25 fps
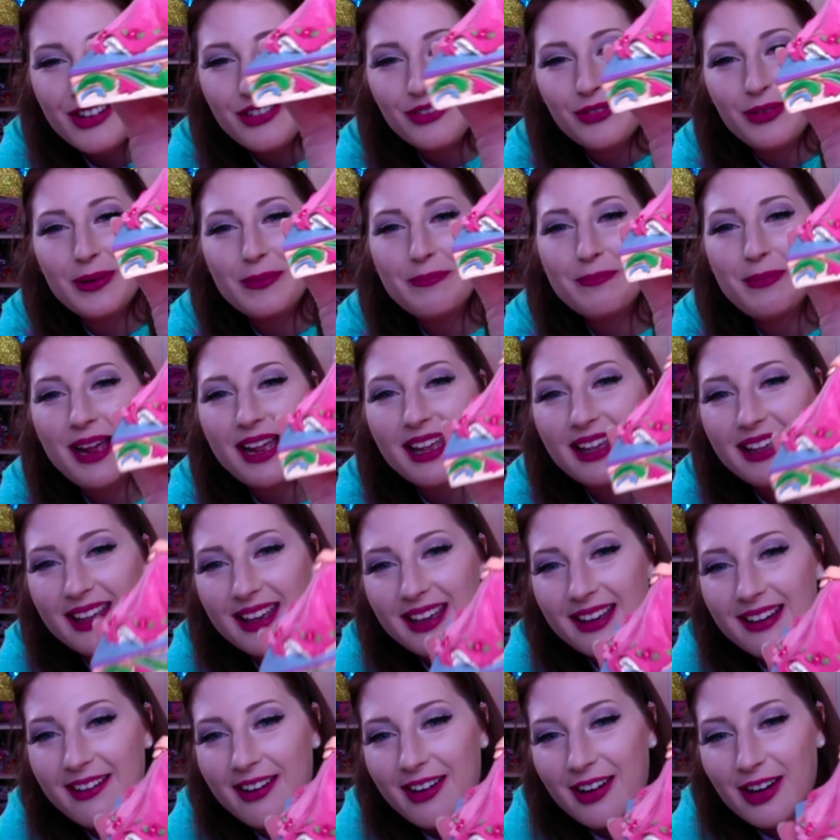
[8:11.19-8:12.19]
When
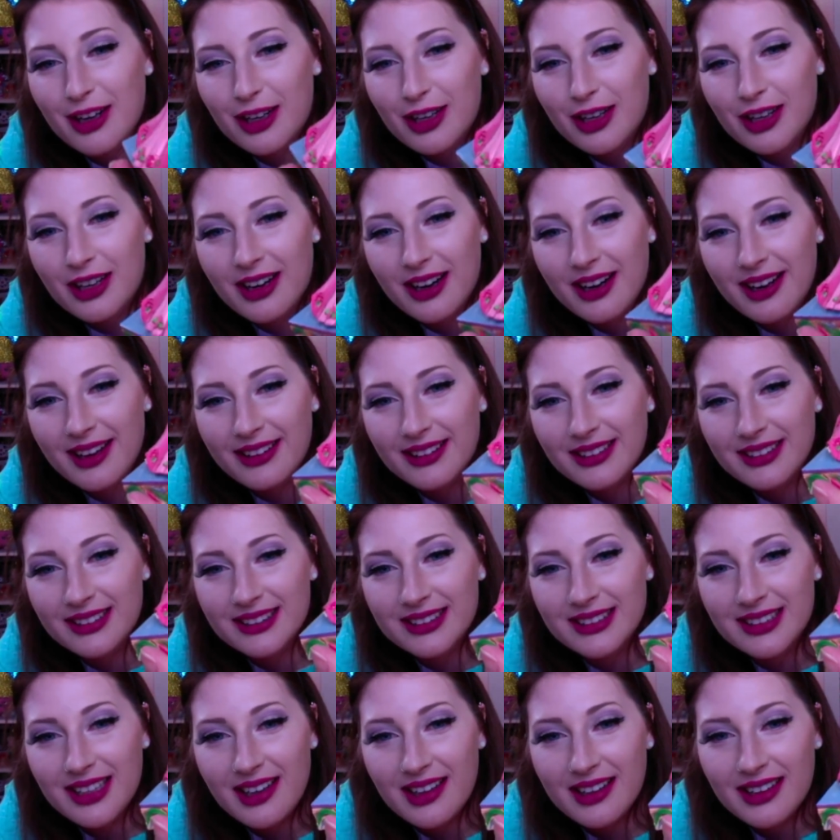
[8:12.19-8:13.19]
making her and
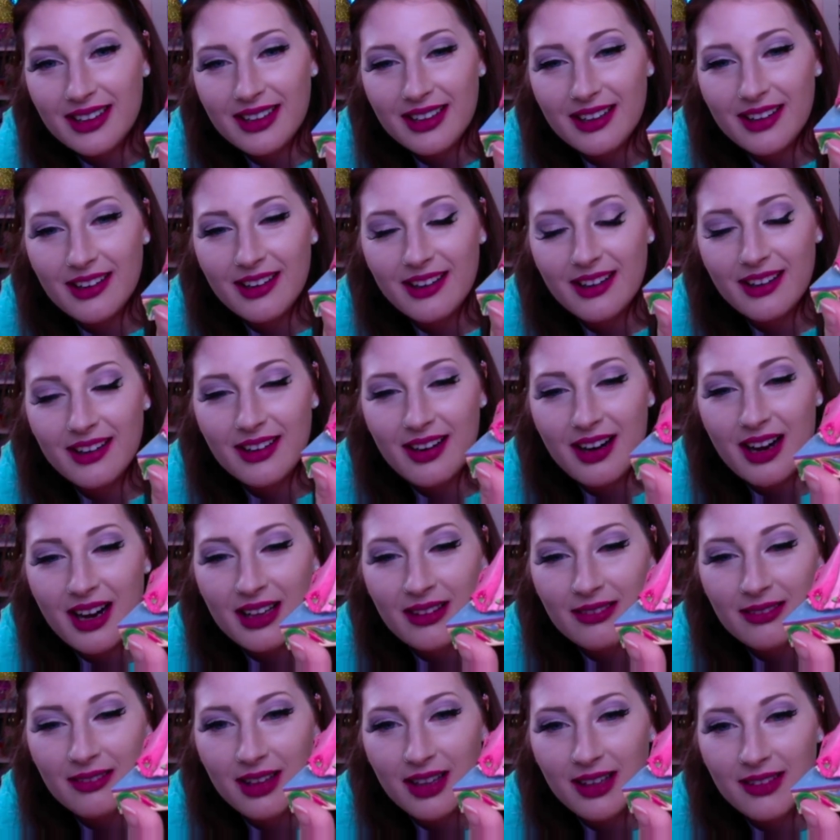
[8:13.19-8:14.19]
designing her,
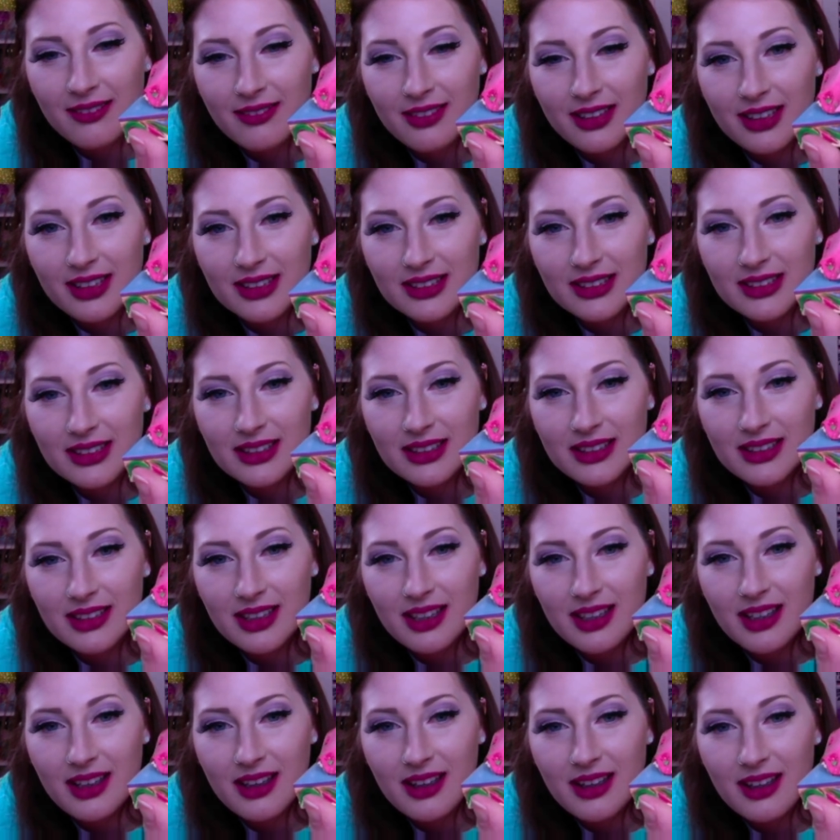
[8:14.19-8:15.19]
I love it.
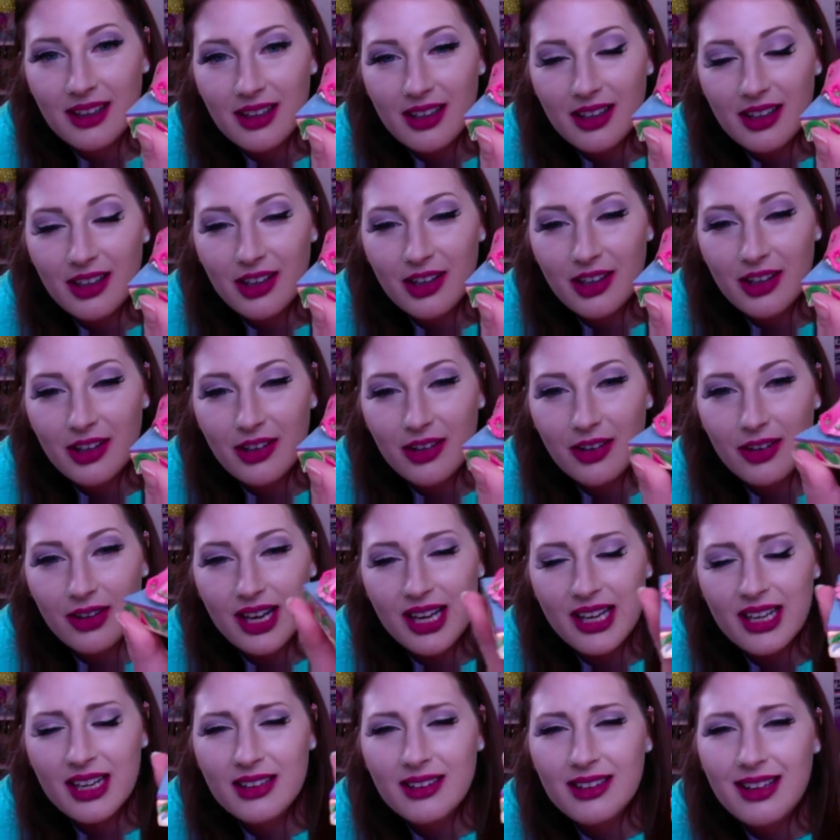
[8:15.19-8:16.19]
Oh,
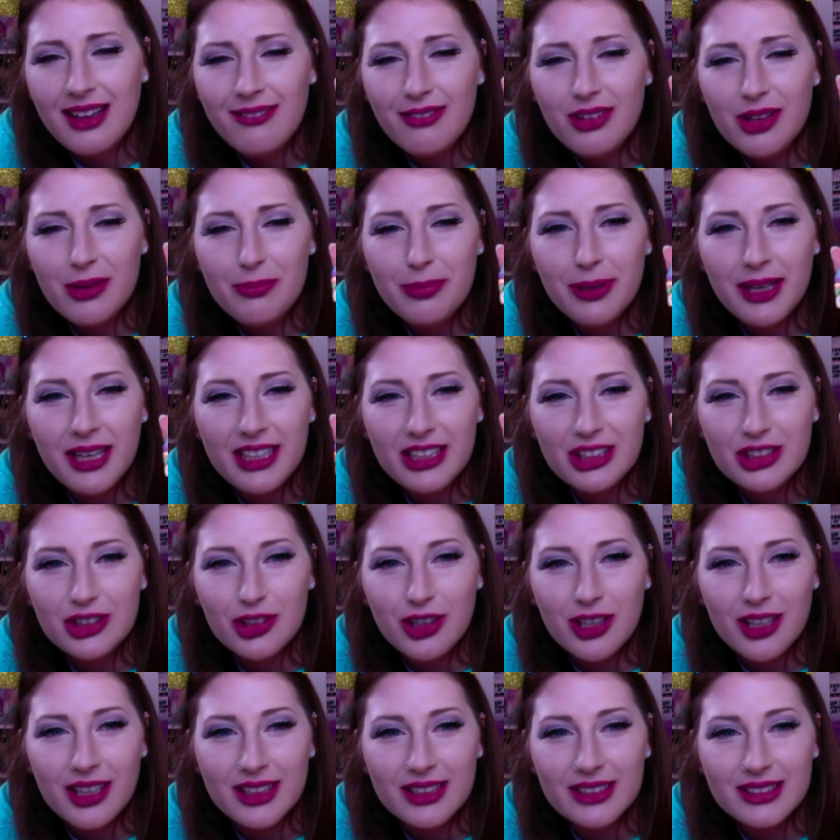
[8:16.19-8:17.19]
and I love the pink
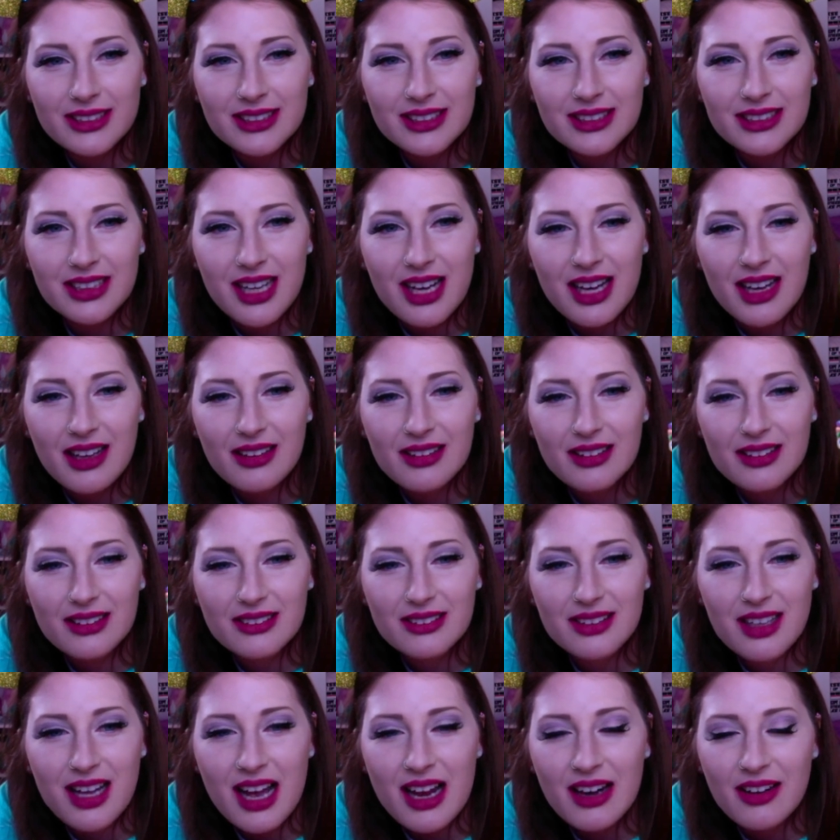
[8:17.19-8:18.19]
dress. I
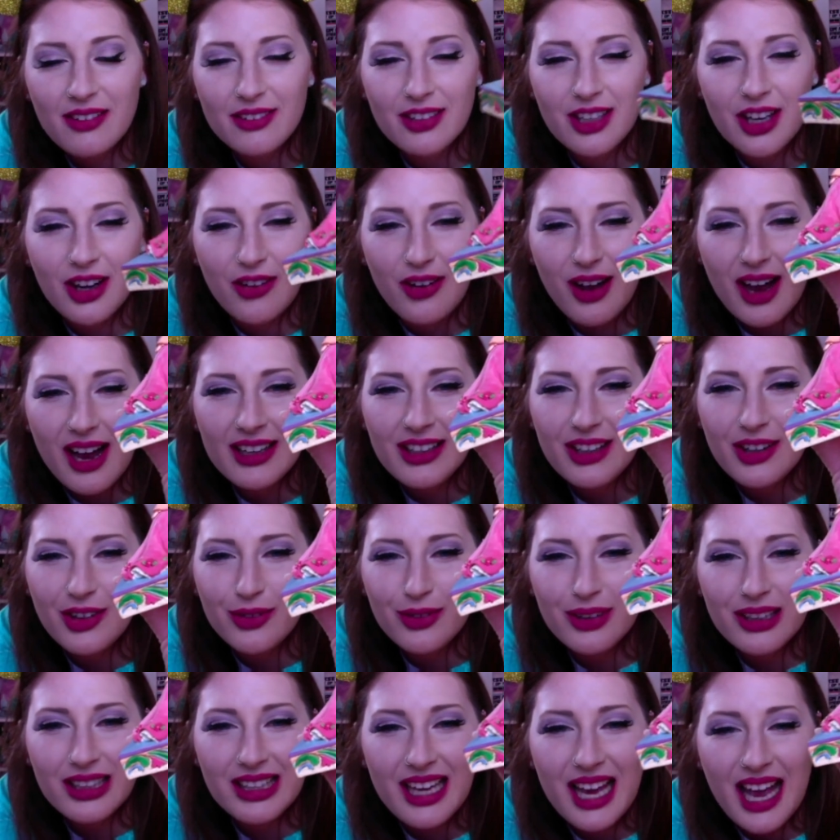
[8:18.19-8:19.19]
don't know. I
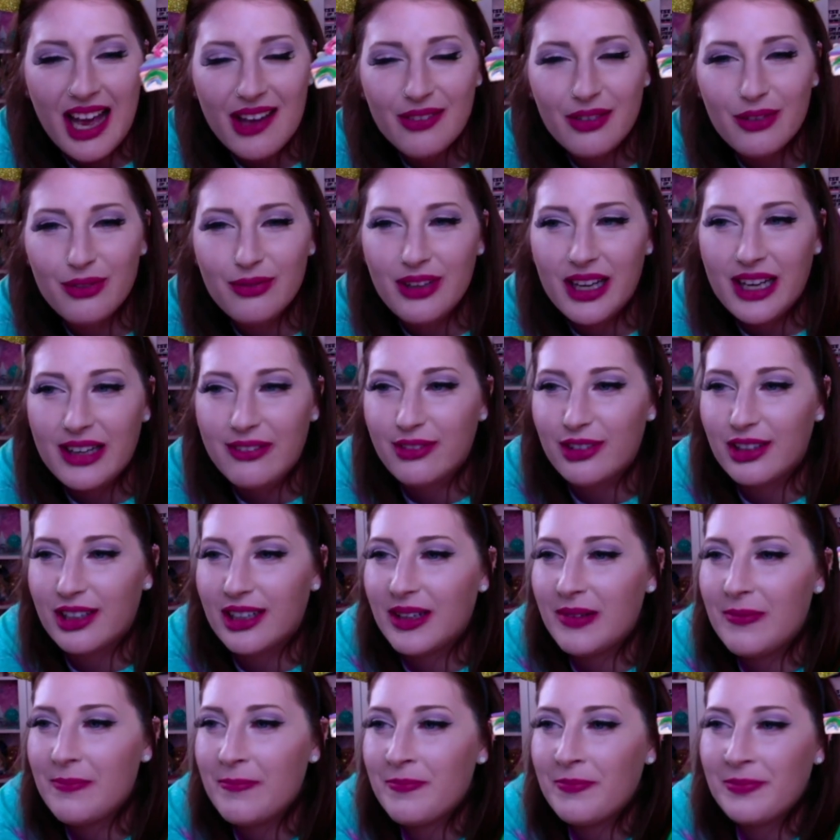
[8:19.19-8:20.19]
don't really have a
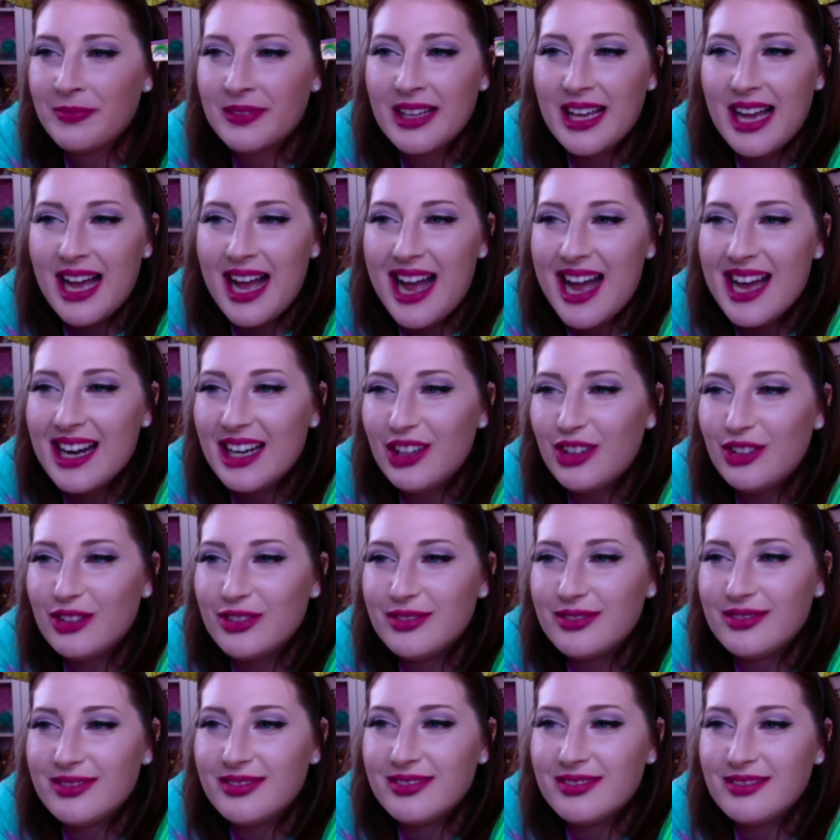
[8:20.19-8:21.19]
favorite. I
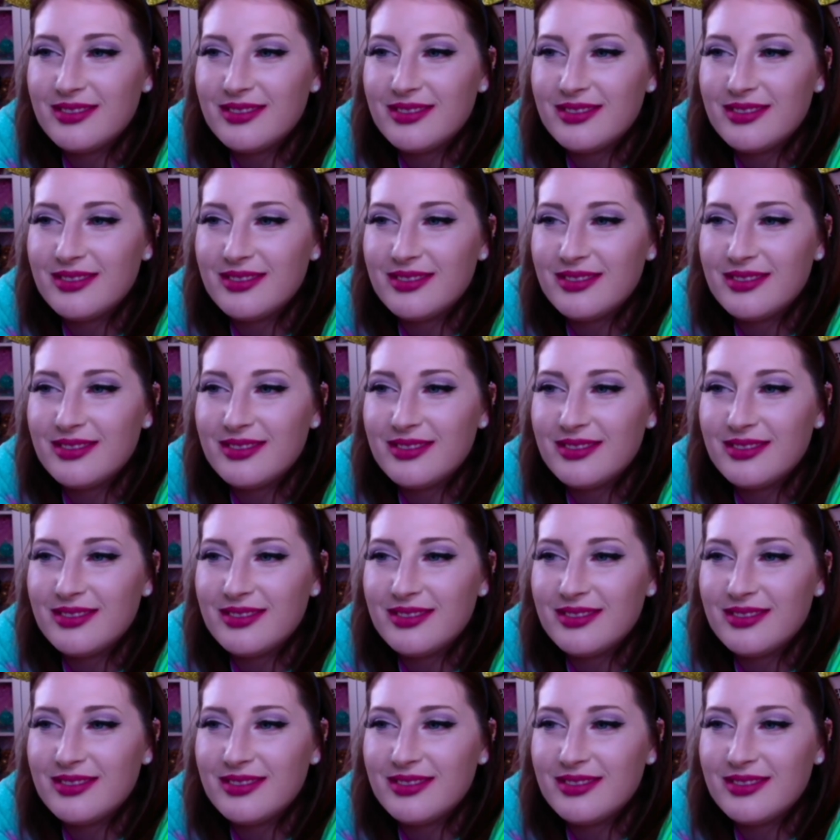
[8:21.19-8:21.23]
don't